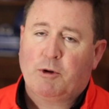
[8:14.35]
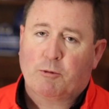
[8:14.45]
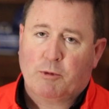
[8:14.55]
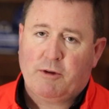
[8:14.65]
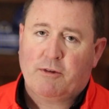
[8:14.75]
We
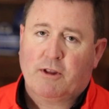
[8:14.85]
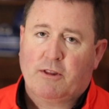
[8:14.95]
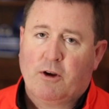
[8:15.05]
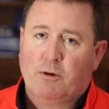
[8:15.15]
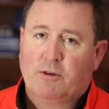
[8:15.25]
would refill
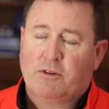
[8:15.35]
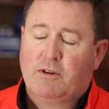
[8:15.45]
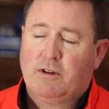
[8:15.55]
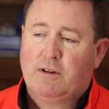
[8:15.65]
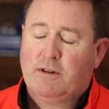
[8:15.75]

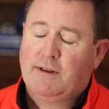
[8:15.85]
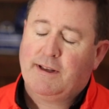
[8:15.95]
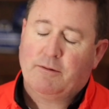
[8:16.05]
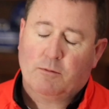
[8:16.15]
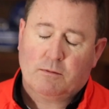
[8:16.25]
those,
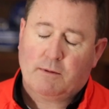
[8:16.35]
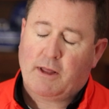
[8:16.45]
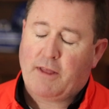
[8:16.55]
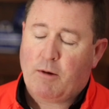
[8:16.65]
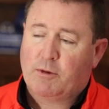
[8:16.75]
and
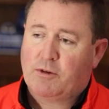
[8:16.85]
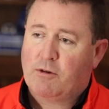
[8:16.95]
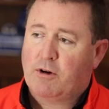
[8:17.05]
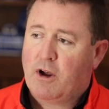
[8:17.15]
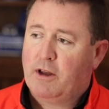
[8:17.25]
while that was
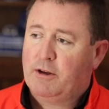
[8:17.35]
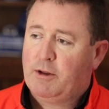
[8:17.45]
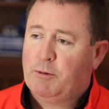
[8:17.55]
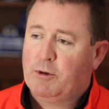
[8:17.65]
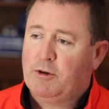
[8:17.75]
going
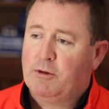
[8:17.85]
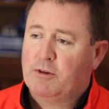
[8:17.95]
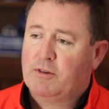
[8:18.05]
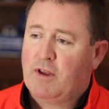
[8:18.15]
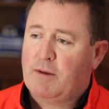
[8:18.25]
on, he would do
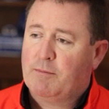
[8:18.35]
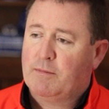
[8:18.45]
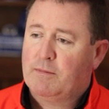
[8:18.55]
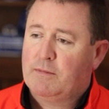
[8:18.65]
the same